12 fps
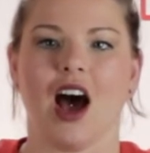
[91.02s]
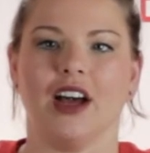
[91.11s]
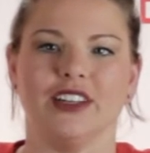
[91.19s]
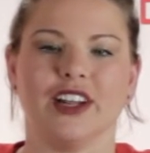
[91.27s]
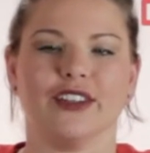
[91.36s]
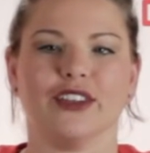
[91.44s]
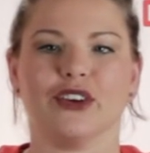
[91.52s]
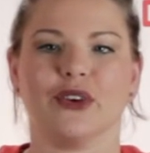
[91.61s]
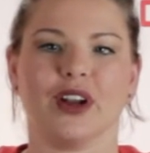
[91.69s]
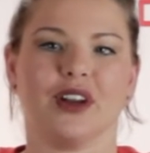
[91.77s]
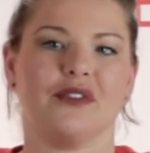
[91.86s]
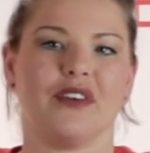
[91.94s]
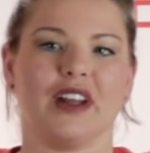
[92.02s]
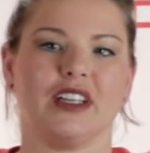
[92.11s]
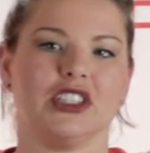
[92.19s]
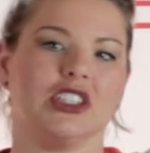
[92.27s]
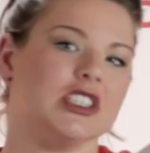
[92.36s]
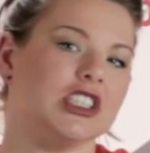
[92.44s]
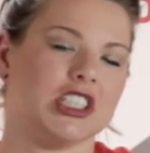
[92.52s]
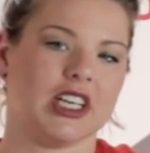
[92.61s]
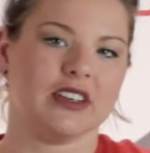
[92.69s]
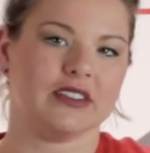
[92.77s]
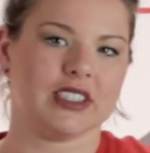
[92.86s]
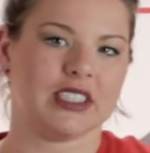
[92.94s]
Another great advantage to the
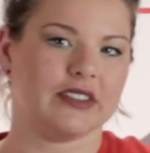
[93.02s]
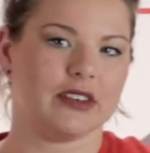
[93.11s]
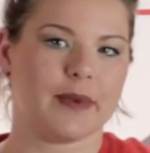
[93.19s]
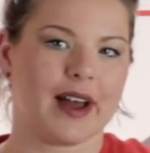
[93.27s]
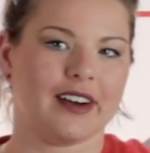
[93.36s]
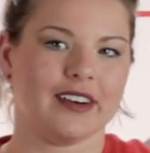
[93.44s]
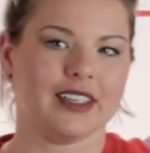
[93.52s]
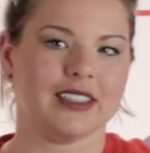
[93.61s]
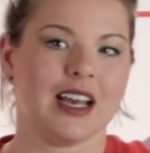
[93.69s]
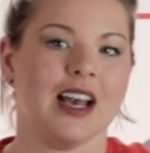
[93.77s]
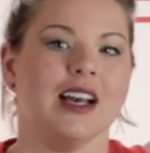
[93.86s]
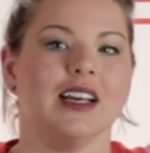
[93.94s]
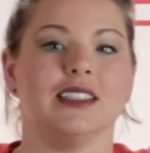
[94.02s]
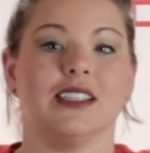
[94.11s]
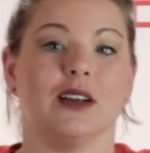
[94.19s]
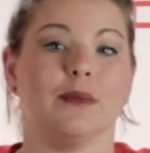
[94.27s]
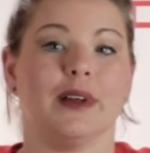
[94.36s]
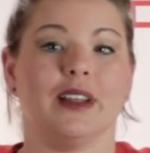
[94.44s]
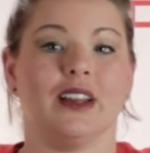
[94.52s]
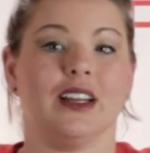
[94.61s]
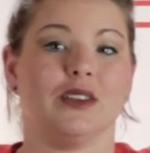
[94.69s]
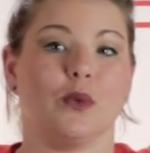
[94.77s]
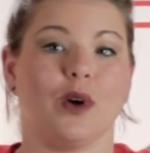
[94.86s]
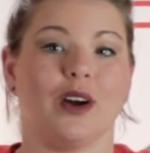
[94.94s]
Jeti receiver batteries is their ability
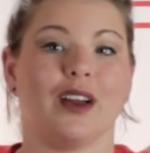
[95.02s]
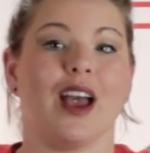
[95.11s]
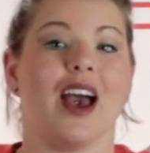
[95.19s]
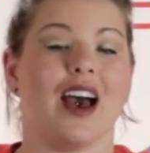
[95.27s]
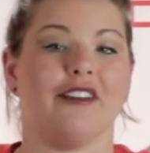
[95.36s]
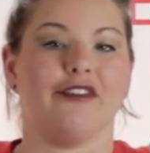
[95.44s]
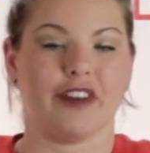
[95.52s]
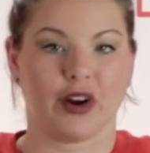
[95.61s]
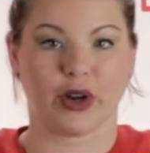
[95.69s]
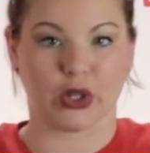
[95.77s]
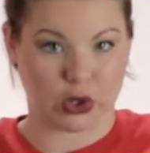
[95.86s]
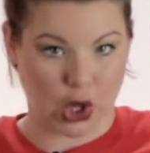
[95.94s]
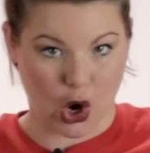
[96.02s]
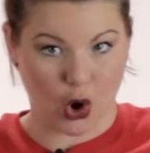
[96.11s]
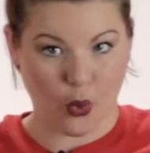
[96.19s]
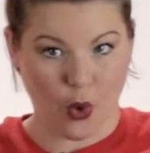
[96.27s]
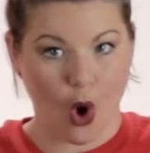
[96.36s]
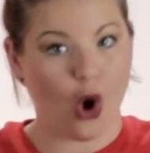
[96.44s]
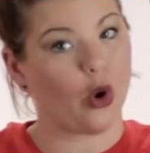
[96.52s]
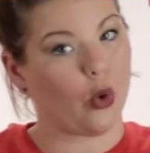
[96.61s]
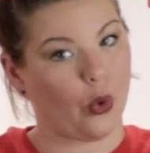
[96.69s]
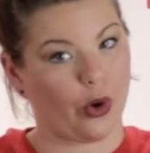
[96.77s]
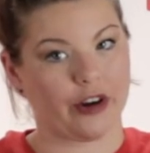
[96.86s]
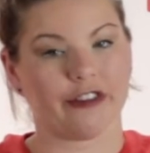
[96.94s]
to work at very low
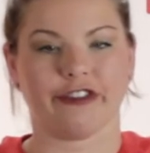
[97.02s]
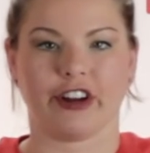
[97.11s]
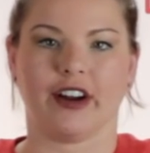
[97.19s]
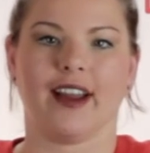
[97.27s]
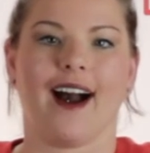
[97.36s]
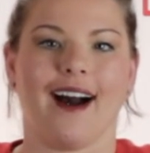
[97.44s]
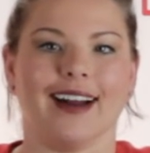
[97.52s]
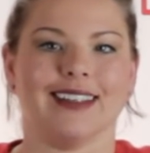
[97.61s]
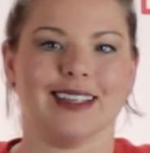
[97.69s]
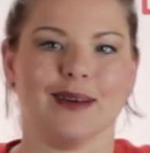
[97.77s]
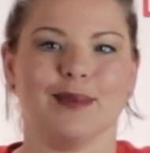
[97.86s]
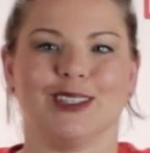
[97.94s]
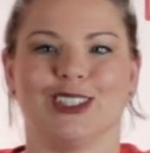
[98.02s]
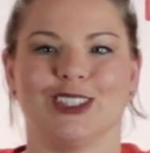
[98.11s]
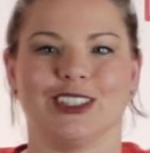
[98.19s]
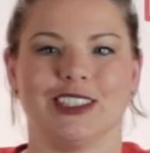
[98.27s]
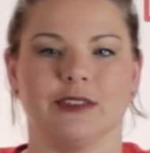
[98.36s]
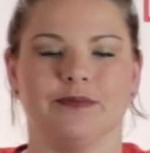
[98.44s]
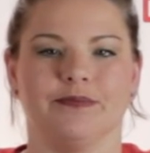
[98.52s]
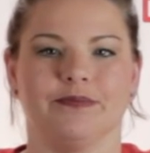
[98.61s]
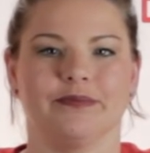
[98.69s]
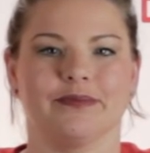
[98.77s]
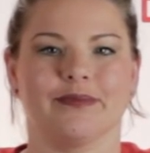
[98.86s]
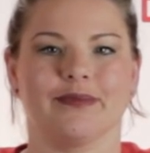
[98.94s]
or very high temperatures.
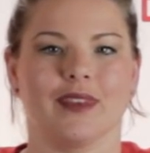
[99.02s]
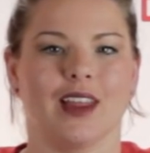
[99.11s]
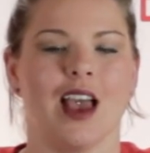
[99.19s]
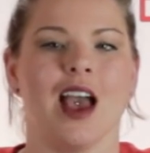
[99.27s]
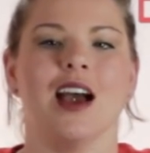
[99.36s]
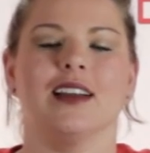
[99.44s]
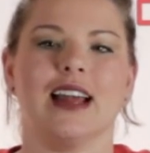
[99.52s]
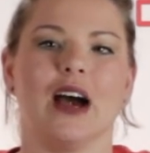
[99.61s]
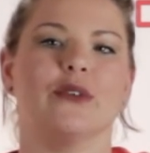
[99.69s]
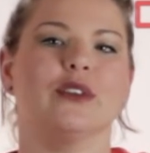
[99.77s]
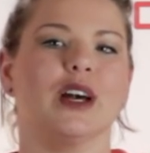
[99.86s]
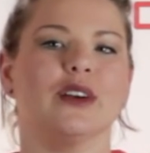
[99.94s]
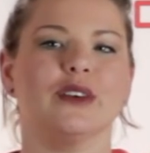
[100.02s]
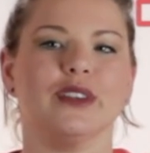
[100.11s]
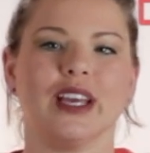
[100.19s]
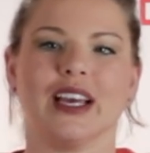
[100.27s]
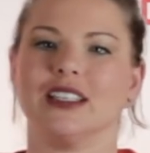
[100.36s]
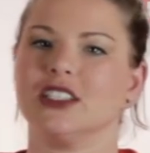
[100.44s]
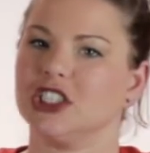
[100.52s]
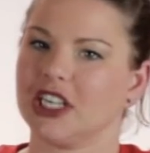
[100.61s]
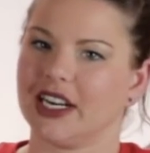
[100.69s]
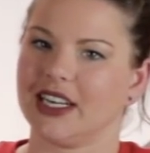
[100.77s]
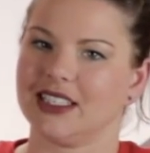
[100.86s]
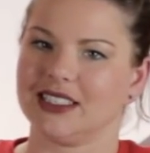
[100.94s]
Now, not only has
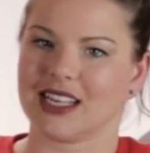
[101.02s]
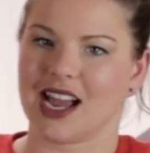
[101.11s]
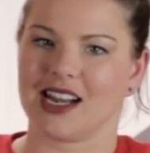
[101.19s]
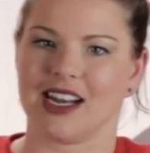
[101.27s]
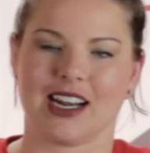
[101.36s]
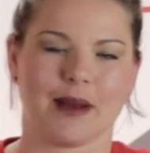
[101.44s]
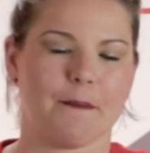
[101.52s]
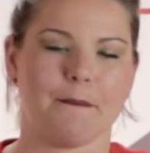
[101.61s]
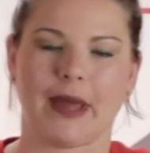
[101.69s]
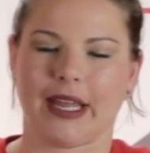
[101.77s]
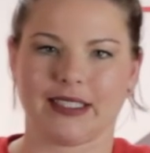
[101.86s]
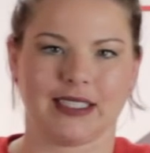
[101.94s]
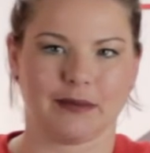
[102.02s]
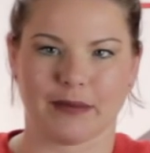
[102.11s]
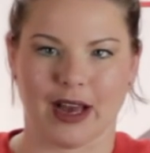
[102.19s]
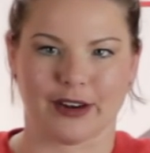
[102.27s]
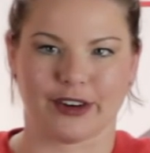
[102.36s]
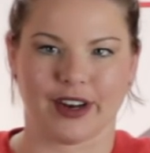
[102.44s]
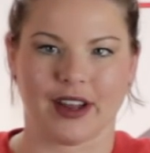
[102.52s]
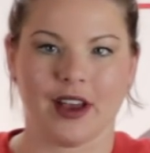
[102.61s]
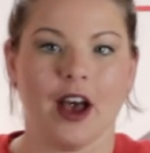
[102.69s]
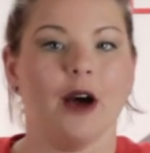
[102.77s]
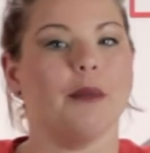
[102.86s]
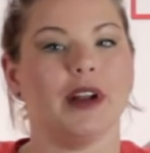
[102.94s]
Jeti designed an amazing battery,
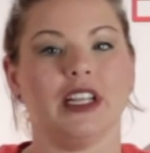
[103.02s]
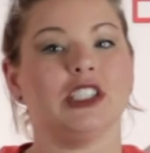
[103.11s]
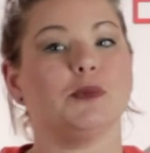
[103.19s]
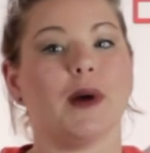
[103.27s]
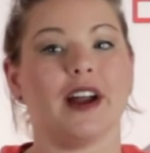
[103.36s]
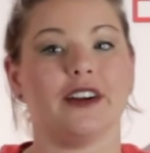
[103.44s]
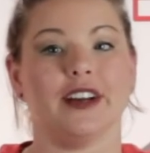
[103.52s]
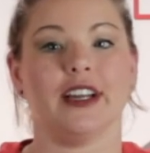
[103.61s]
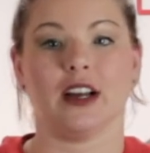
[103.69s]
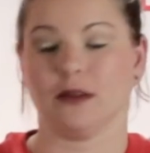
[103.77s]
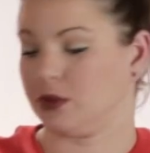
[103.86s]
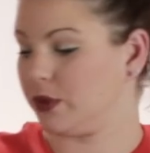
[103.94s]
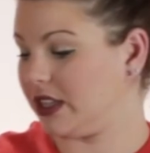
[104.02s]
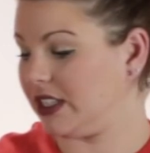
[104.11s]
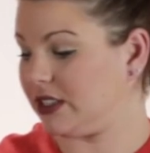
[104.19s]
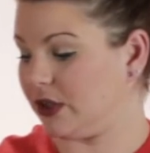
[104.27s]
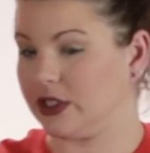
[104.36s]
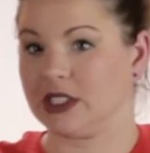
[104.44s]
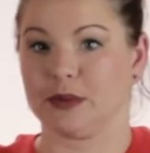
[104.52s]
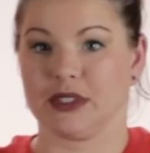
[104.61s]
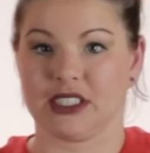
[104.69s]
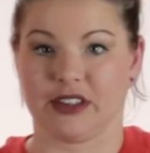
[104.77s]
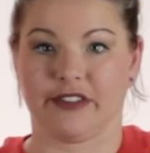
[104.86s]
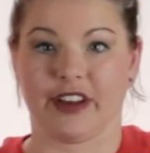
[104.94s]
but each battery comes with its own
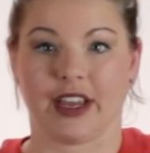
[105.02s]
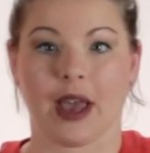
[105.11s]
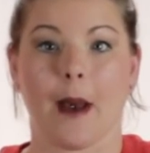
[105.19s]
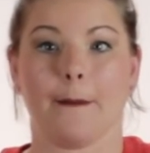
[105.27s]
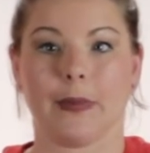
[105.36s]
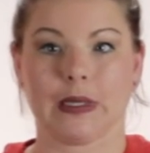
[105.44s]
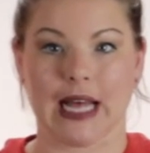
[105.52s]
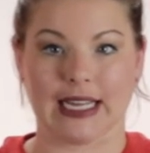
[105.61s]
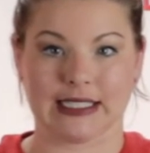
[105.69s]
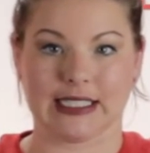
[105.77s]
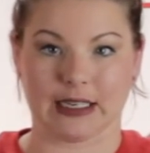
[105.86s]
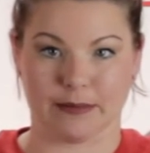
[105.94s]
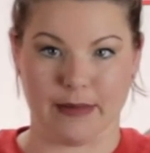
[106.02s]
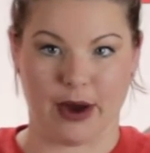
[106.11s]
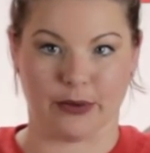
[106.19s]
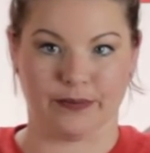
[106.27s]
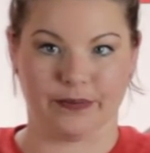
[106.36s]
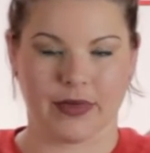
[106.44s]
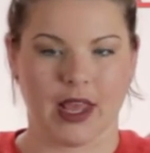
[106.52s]
specific plastic mount.